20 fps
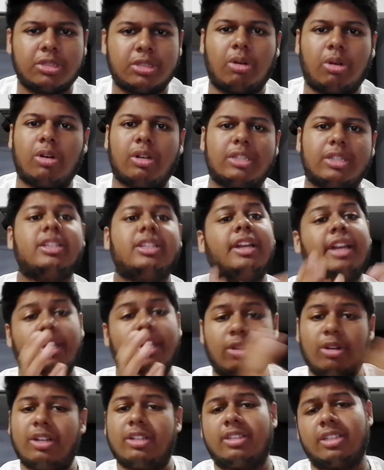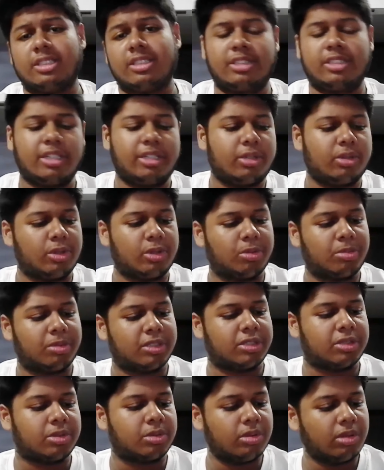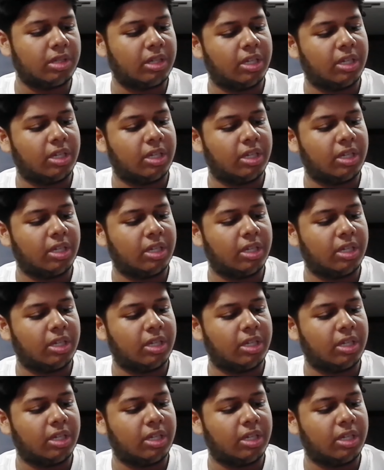or the regular things the YouTubers do.